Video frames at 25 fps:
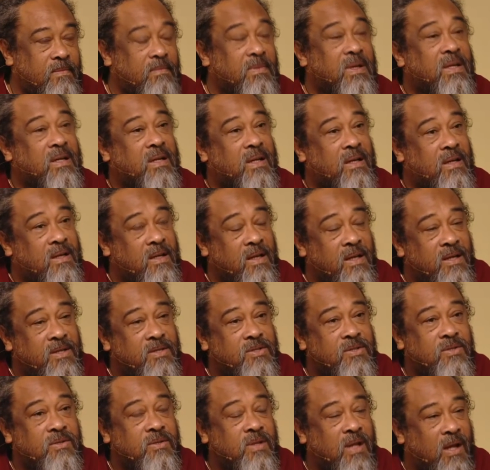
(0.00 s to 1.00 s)
But at
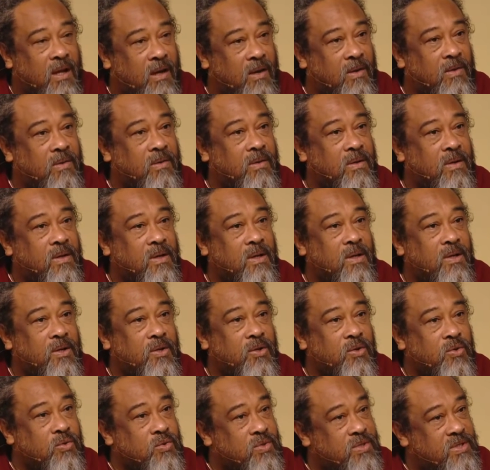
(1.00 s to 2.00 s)
least now
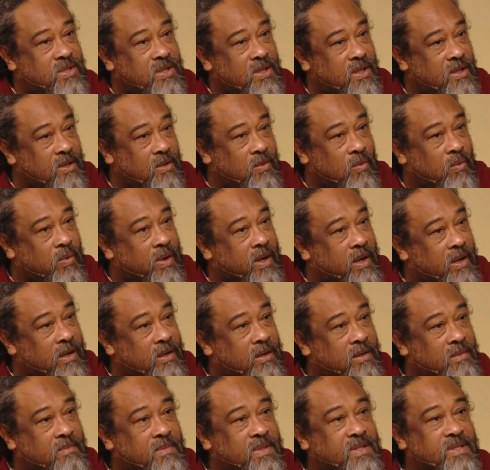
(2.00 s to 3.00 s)
you see
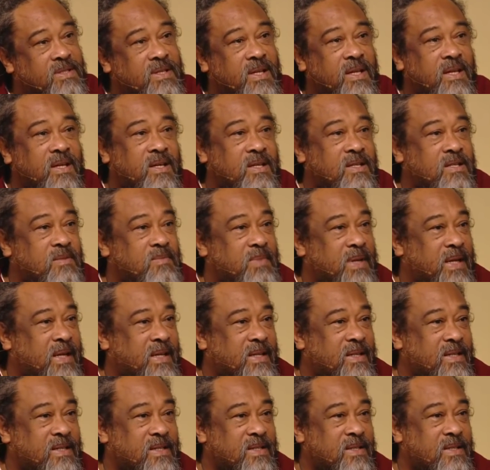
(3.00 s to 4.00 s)
where a mistake is
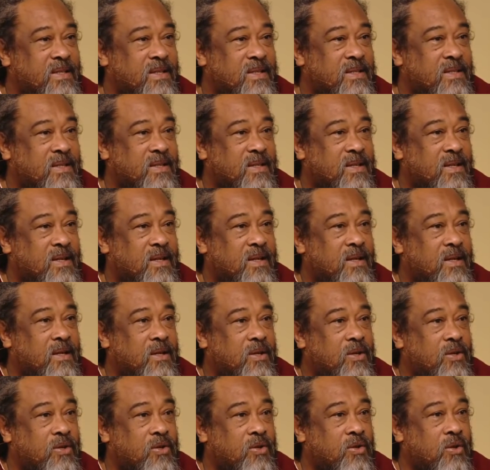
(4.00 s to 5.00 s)
made, isn't it?
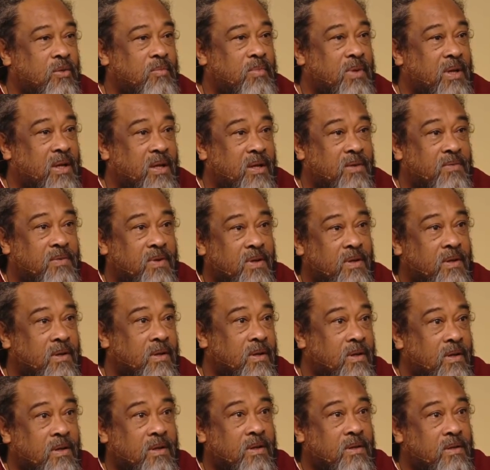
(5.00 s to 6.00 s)
You're believing,
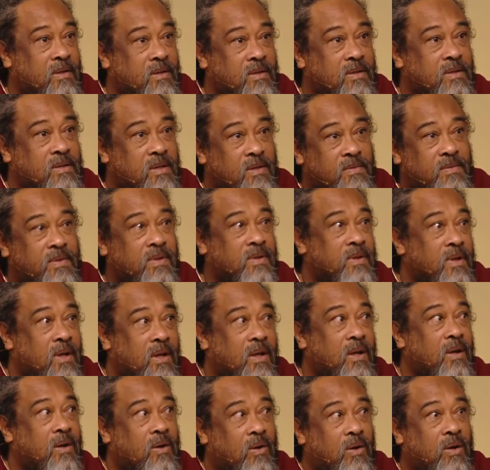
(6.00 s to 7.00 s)
giving
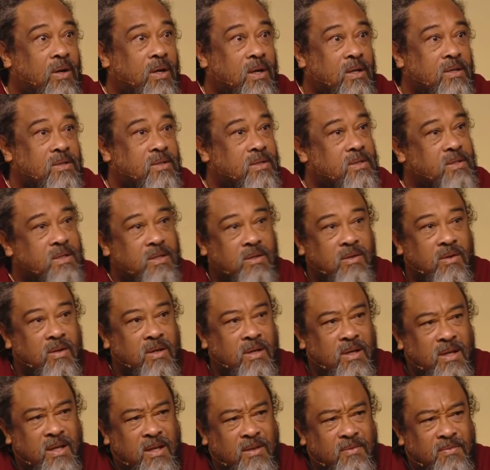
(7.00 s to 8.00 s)
all that. So say, no,
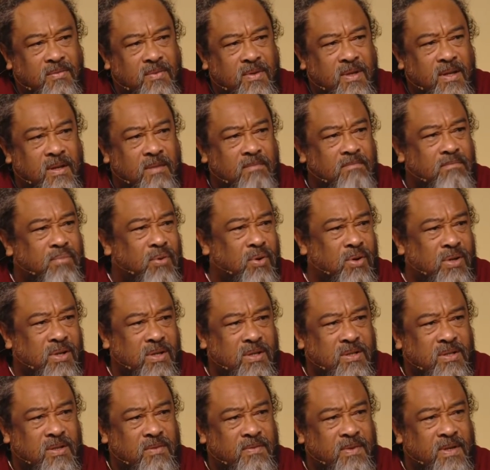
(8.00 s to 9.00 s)
leave the
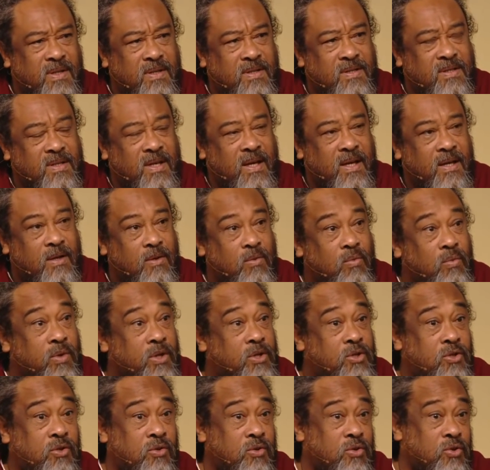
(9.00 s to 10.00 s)
importance of it aside,
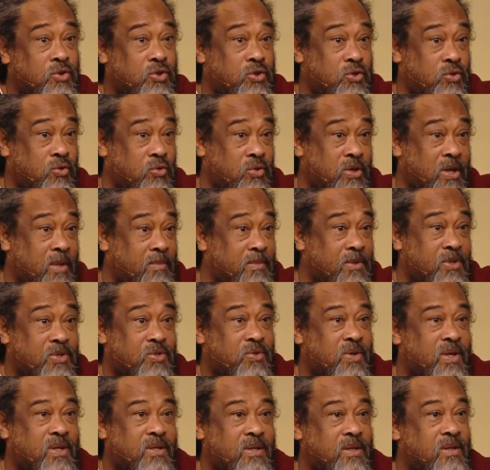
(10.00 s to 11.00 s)
which you
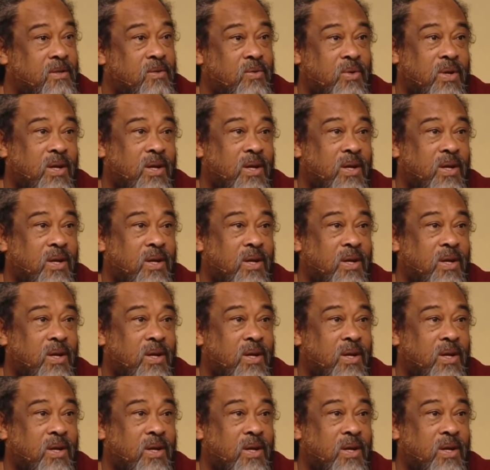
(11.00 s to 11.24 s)
demonstrated